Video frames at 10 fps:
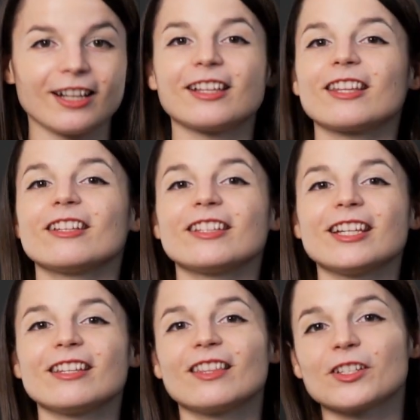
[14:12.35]
Click the
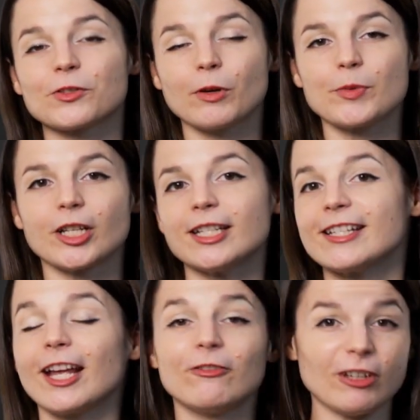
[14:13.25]
link in the description
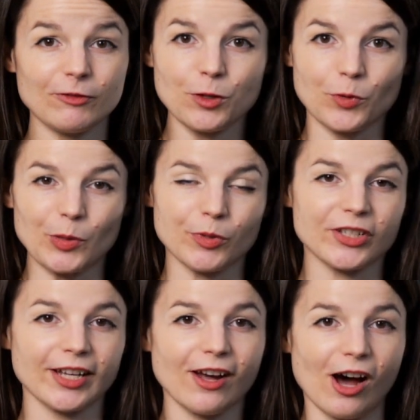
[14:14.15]
to get
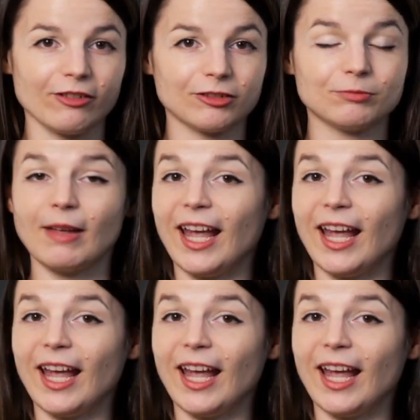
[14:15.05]
51% off